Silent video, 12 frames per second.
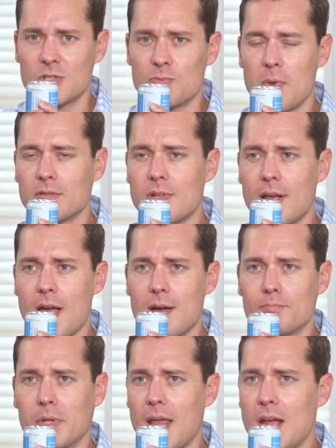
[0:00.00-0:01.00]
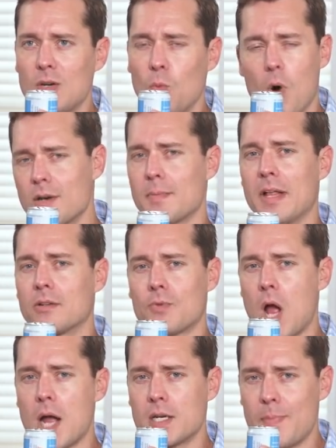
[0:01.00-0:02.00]
Smells like I'm playing watermelon
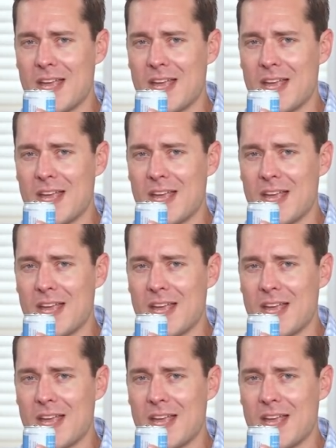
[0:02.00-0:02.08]
rind